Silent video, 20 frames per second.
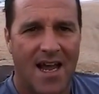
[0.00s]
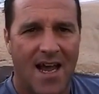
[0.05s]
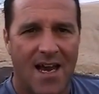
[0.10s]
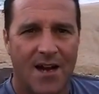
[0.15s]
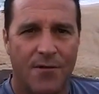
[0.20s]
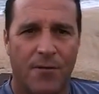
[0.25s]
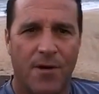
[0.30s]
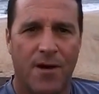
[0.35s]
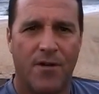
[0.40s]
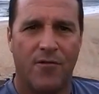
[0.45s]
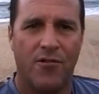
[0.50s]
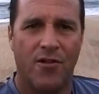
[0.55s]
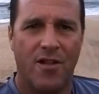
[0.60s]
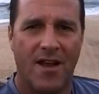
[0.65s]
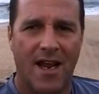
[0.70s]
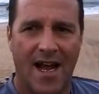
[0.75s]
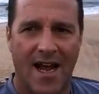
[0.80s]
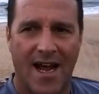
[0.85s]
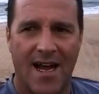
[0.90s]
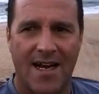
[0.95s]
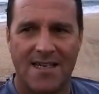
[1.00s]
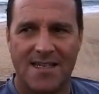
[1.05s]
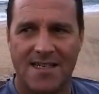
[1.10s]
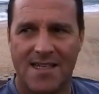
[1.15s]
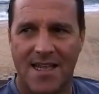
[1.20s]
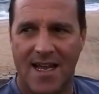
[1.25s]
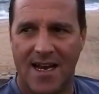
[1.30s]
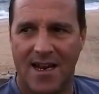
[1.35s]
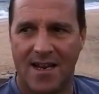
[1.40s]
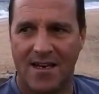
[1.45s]
And if we can really harness
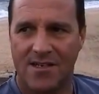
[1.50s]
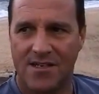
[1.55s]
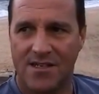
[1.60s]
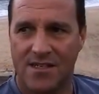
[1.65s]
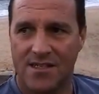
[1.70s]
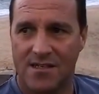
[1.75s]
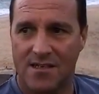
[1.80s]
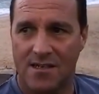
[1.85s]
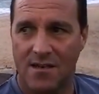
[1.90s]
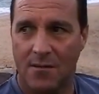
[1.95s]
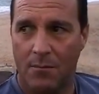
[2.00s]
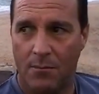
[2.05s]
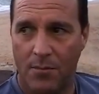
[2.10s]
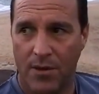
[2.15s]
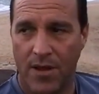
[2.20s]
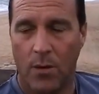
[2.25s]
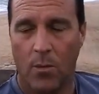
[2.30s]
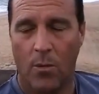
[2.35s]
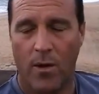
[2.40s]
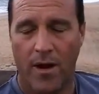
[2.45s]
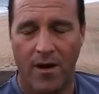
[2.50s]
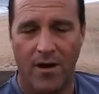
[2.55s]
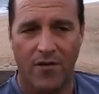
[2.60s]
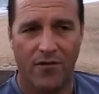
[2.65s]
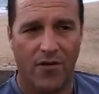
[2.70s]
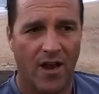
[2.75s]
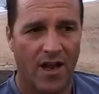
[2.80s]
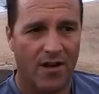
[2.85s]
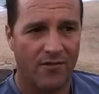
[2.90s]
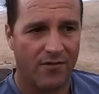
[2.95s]
that and just be aware
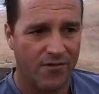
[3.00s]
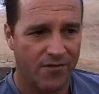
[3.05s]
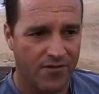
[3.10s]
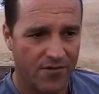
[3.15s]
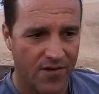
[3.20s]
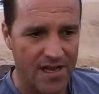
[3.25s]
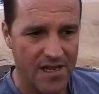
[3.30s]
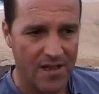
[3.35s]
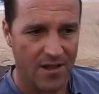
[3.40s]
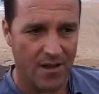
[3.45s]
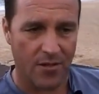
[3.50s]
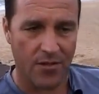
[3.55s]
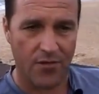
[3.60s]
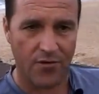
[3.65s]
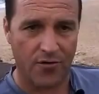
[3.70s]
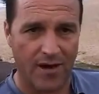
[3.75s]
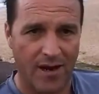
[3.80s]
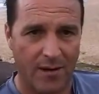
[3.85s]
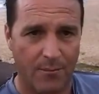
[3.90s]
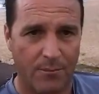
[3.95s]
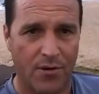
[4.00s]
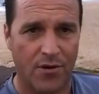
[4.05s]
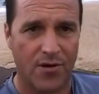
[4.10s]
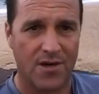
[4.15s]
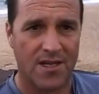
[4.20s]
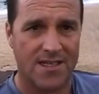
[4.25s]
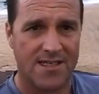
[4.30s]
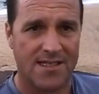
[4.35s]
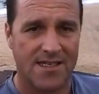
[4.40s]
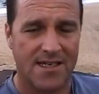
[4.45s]
of it and feel it through our
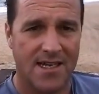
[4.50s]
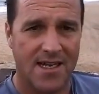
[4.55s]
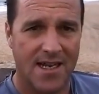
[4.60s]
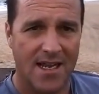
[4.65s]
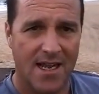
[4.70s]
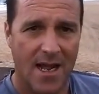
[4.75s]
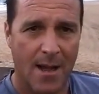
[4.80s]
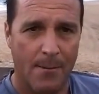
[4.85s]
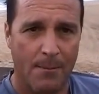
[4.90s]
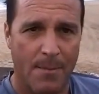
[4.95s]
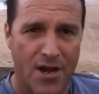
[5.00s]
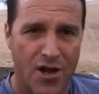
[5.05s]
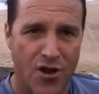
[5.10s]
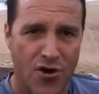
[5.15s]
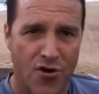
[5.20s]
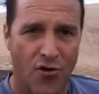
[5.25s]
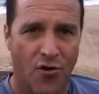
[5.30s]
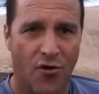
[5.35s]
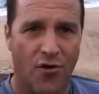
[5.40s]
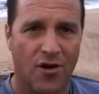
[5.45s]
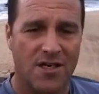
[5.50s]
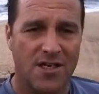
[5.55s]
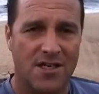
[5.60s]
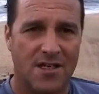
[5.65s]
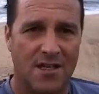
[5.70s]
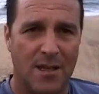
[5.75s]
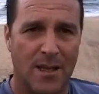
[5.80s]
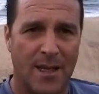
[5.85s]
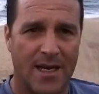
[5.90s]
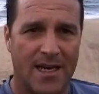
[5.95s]
bodies, but not
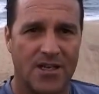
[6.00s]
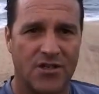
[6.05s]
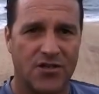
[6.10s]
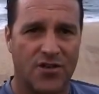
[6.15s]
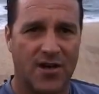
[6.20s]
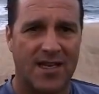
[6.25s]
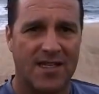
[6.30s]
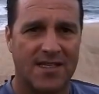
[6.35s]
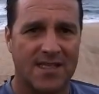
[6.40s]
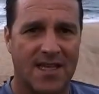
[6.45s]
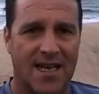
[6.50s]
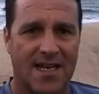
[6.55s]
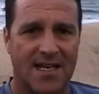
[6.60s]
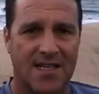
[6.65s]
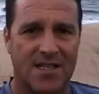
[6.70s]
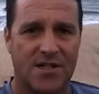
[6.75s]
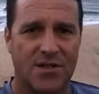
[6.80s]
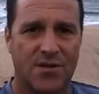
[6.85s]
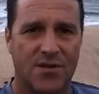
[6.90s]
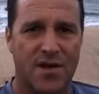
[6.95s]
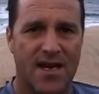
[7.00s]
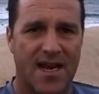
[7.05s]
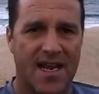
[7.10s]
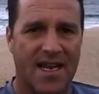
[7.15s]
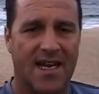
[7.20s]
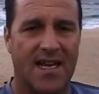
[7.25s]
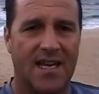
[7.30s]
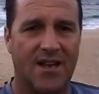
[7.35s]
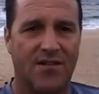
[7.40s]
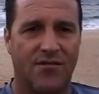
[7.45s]
let it translate into a
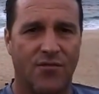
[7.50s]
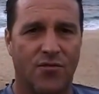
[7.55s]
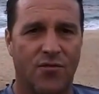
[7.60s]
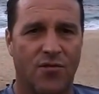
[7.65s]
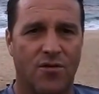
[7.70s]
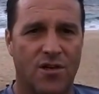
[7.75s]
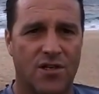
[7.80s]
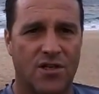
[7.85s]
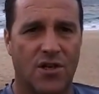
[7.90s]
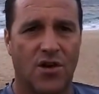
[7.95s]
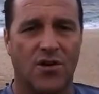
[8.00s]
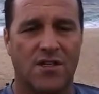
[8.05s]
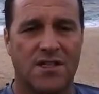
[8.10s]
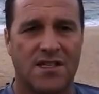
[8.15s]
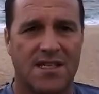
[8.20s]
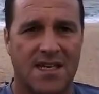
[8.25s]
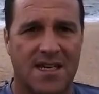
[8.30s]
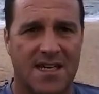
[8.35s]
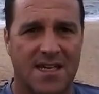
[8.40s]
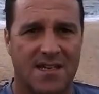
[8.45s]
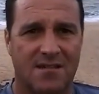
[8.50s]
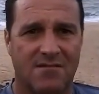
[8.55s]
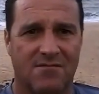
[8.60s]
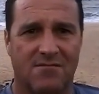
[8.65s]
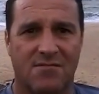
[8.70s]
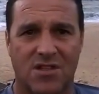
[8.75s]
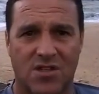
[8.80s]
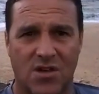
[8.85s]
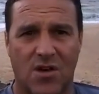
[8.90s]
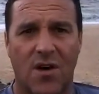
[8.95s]
negative or a toxic
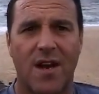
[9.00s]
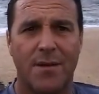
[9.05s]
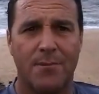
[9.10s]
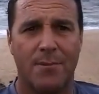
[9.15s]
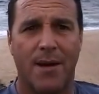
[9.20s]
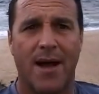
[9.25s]
side